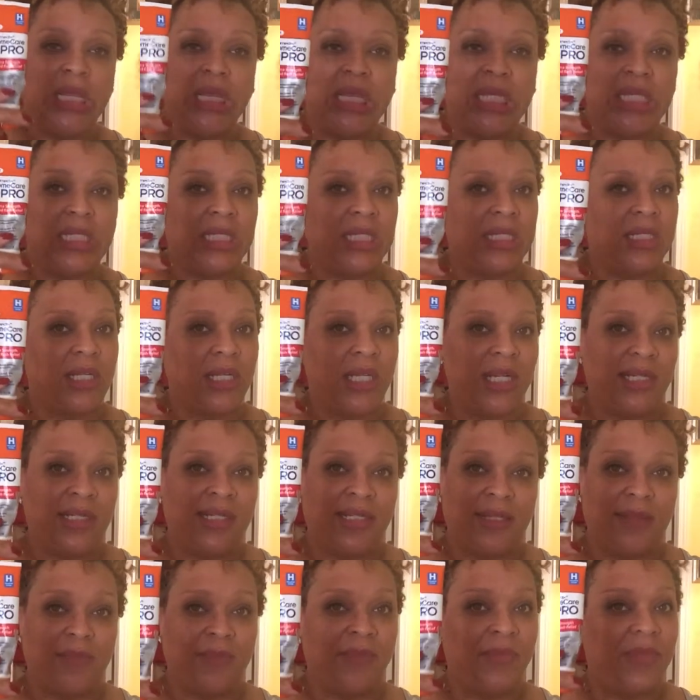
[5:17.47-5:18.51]
this is
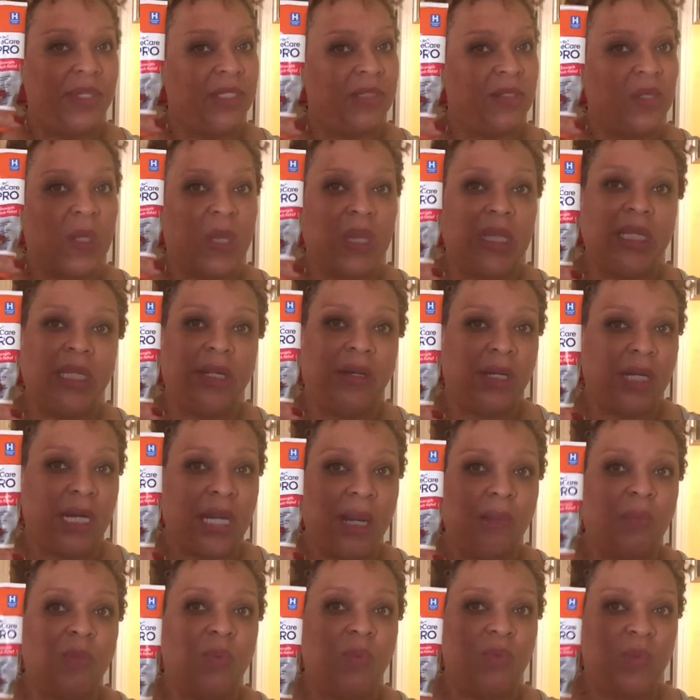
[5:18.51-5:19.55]
awesome. This will clear it
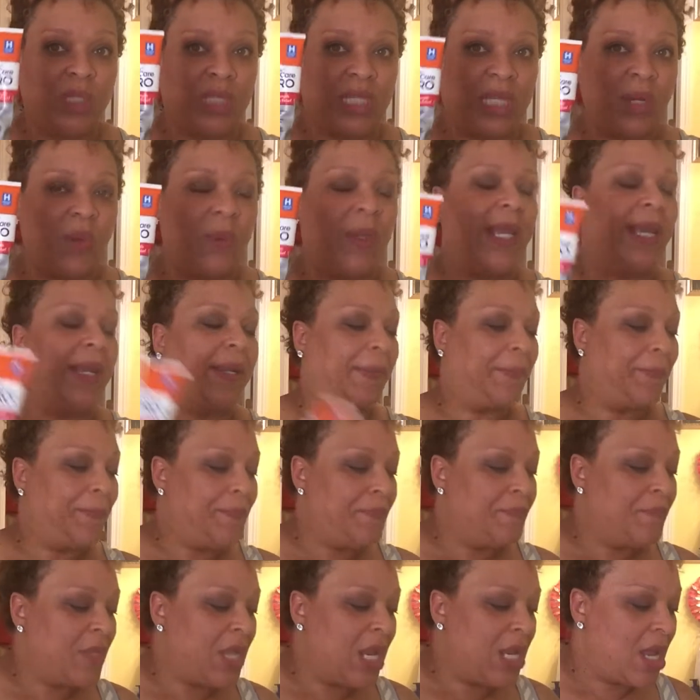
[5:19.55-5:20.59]
up really quick.
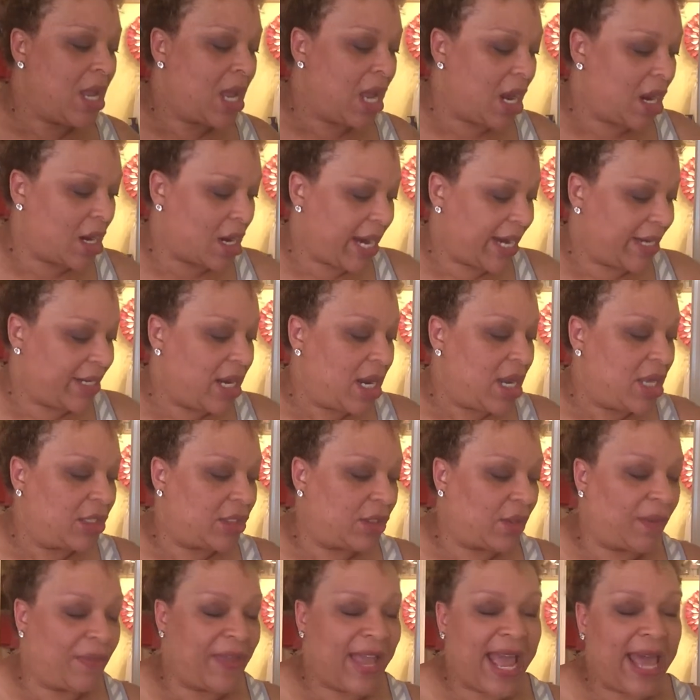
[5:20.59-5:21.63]
All right,
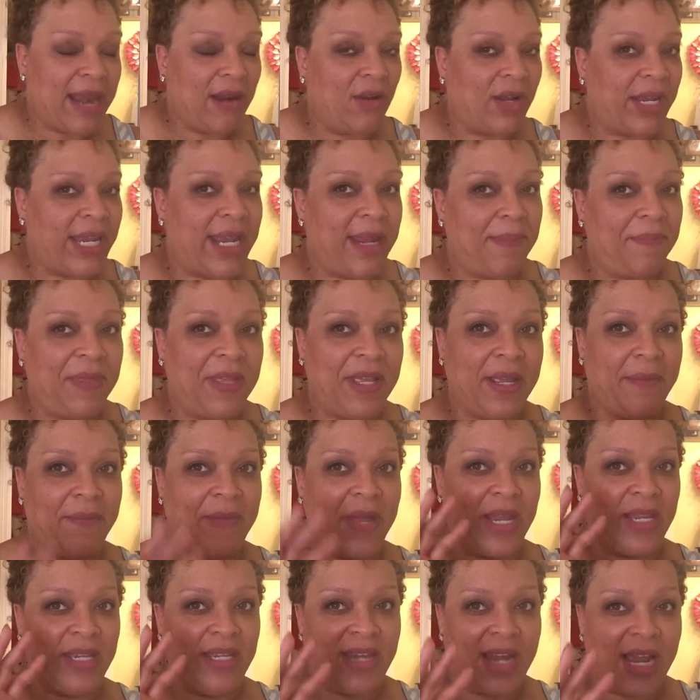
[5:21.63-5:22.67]
so that'll keep
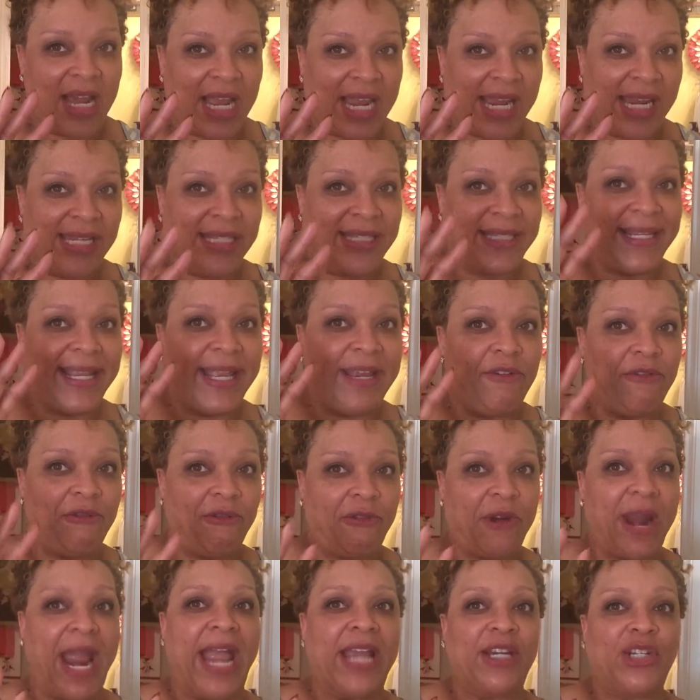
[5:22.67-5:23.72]
them nice and
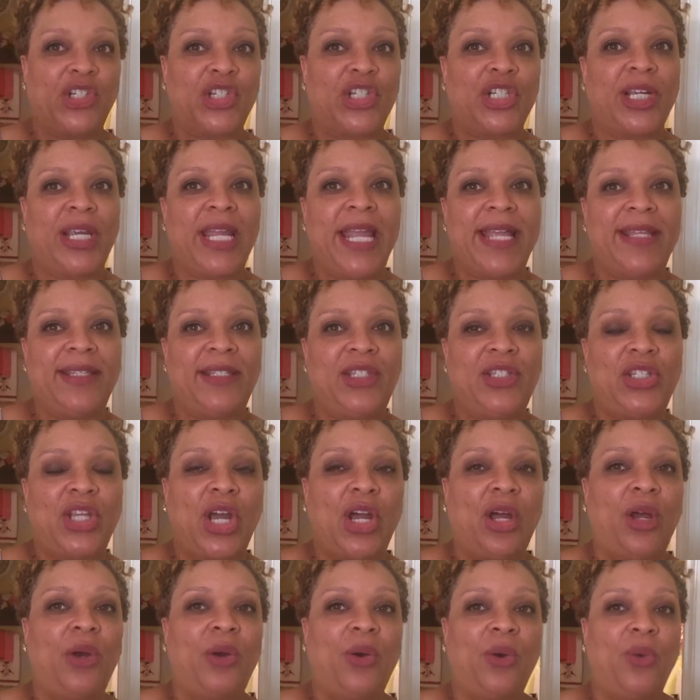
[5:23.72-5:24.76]
fresh. And
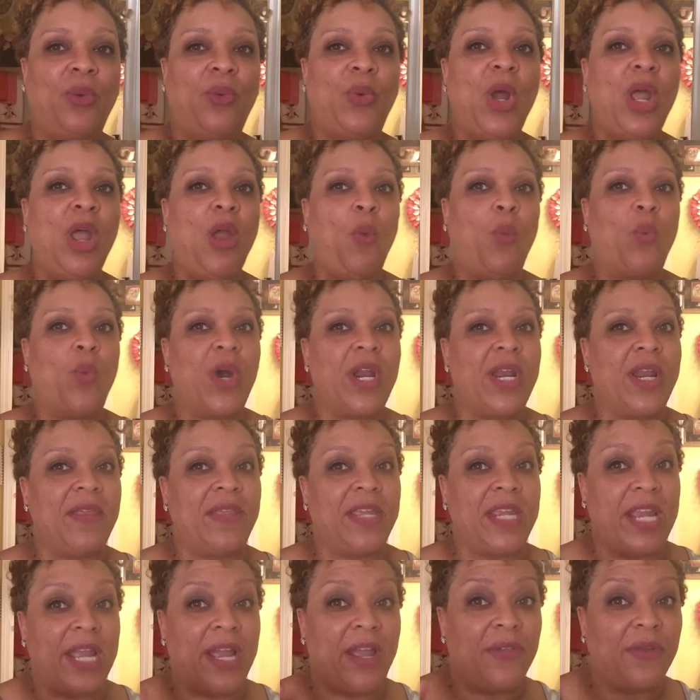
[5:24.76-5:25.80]
so one of
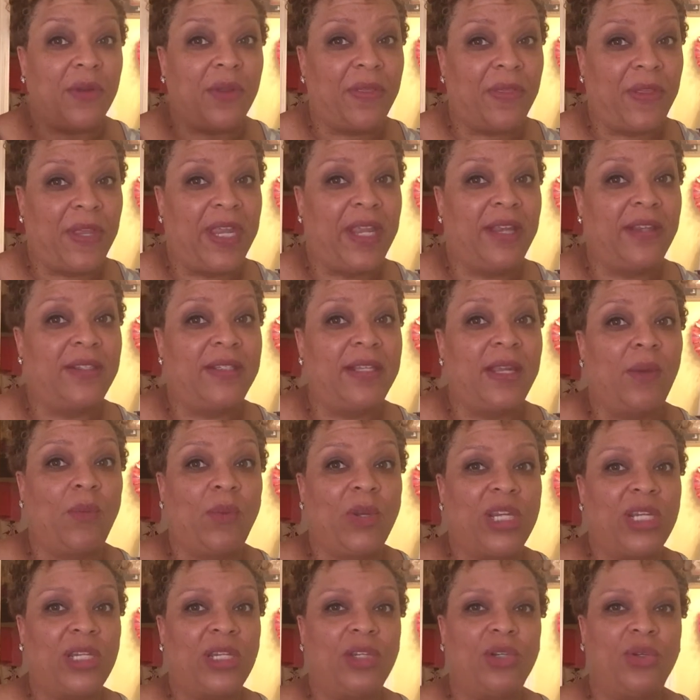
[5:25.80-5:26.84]
the other things that
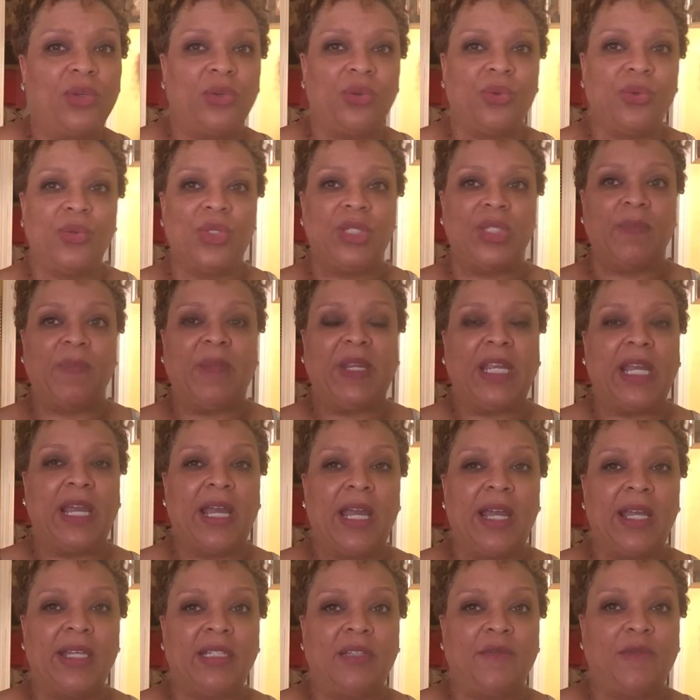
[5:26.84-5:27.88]
we use,
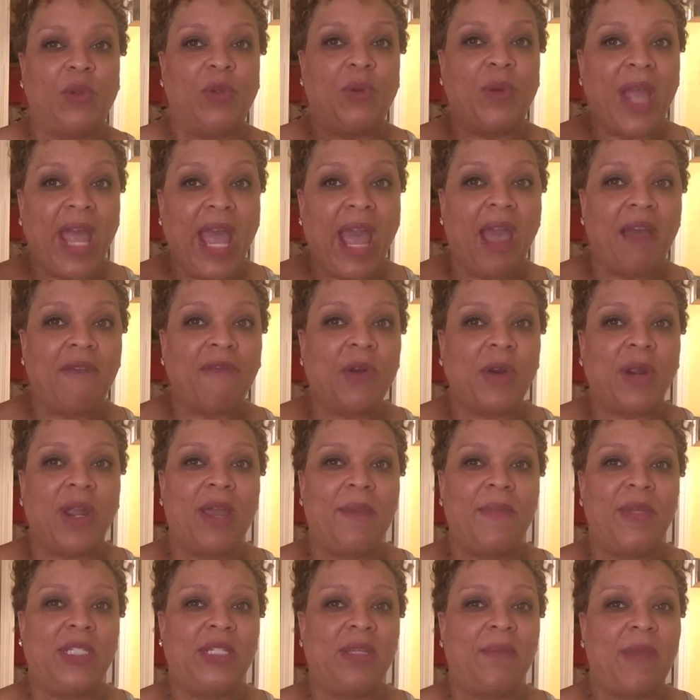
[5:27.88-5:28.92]
because if you ever
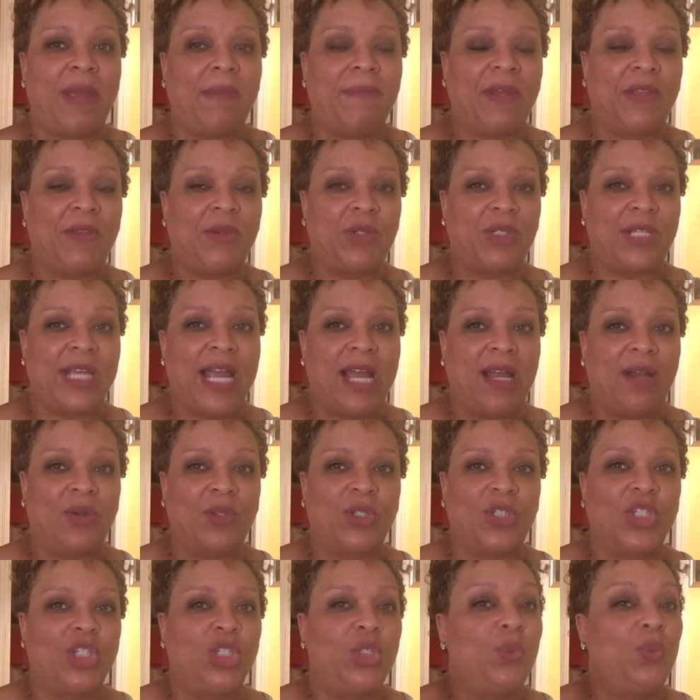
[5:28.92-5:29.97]
come into my mother's
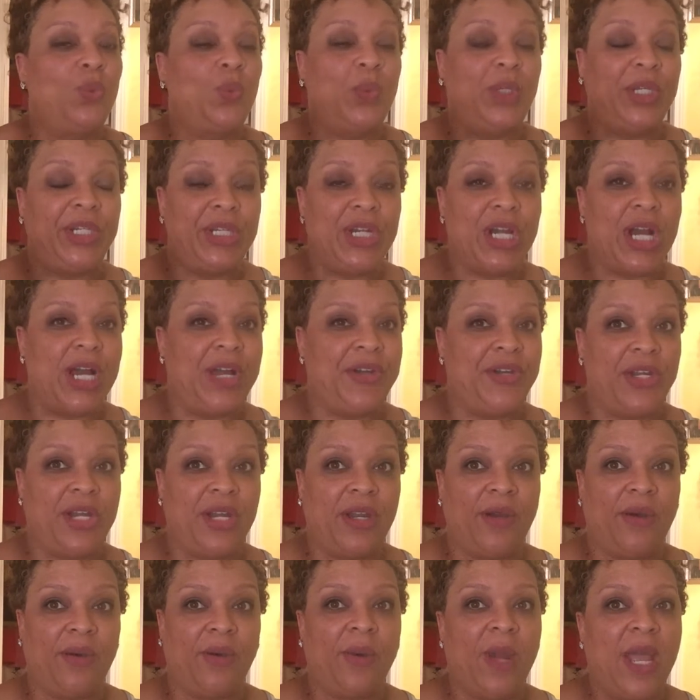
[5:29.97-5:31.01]
house, you would not
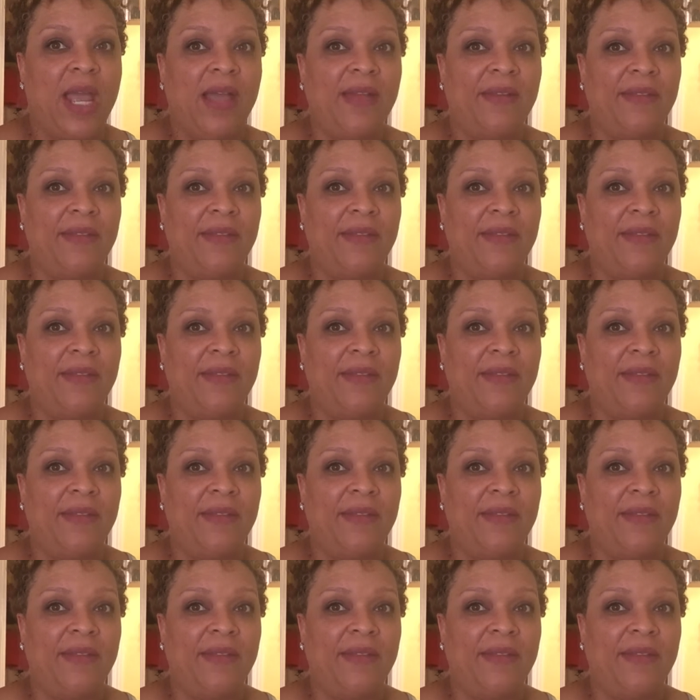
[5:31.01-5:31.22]
know